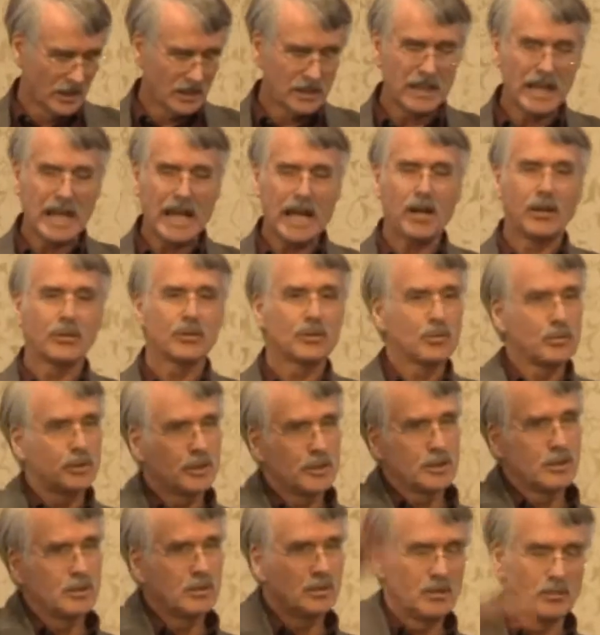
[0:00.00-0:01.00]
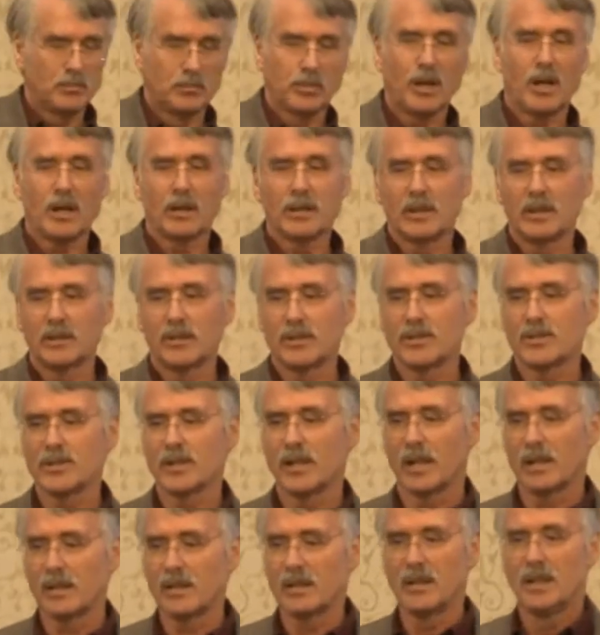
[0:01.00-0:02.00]
clouds which are blocking the
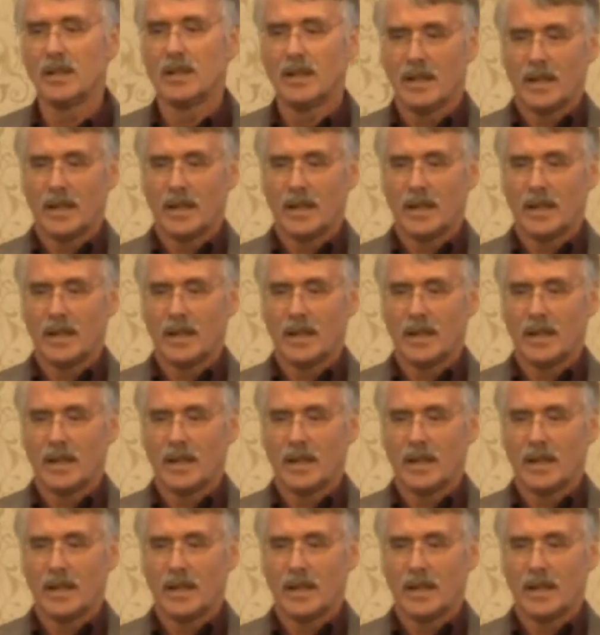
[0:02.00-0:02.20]
sun